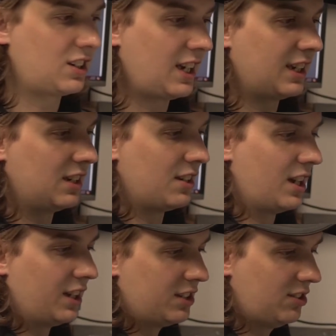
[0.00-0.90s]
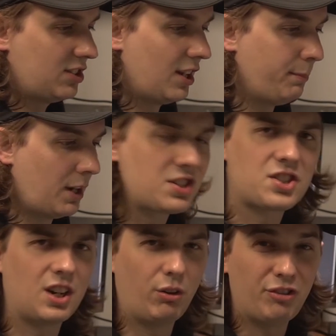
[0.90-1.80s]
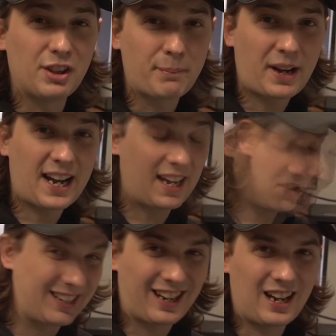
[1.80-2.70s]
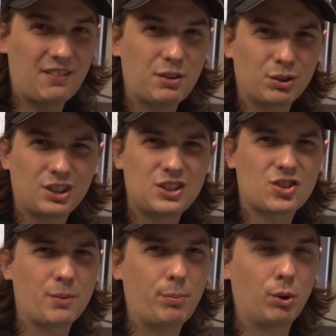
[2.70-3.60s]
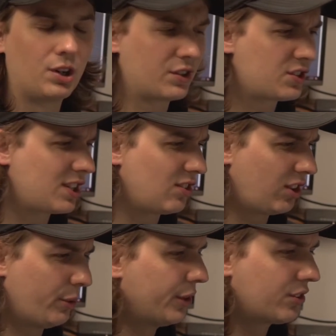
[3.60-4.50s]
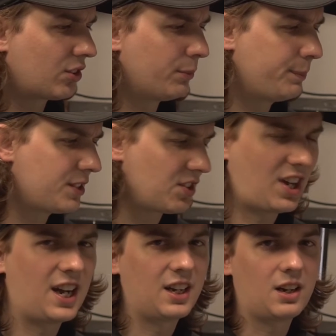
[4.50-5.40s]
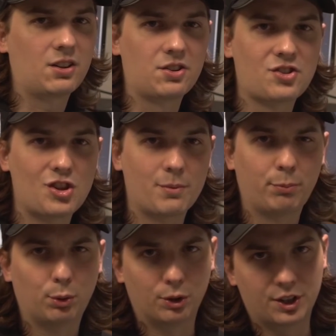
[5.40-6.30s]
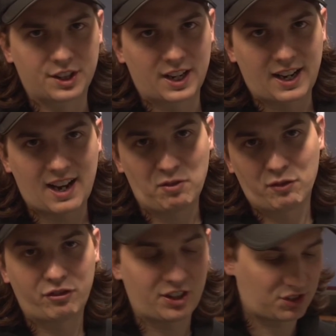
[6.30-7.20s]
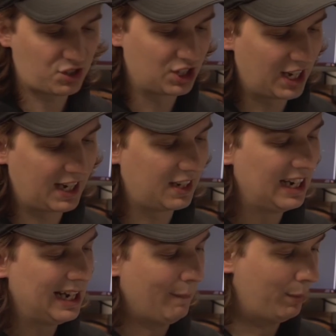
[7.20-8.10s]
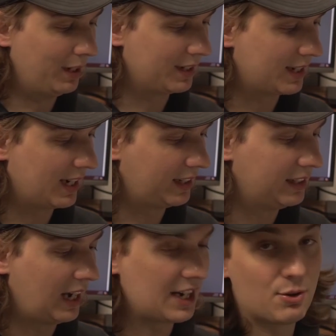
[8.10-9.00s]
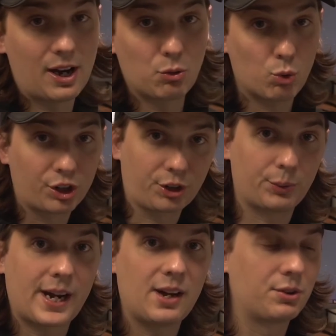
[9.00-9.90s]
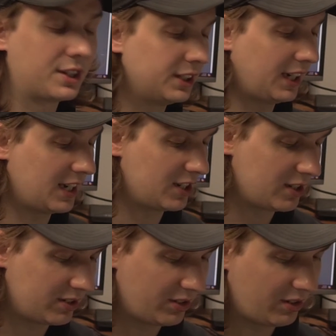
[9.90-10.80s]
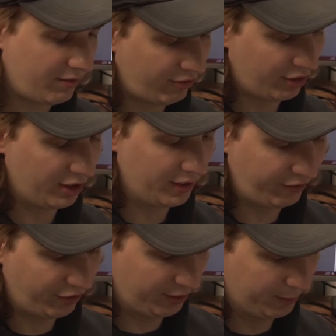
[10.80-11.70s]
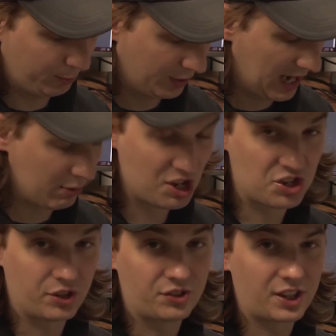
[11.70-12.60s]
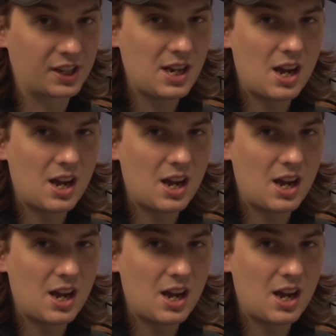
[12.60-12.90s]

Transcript: I had uh, done myself in the past. I, I haven't released the boards because there were some design errors in the board that I haven't fixed yet, but uh, I know how to work around the error for, for what I was using.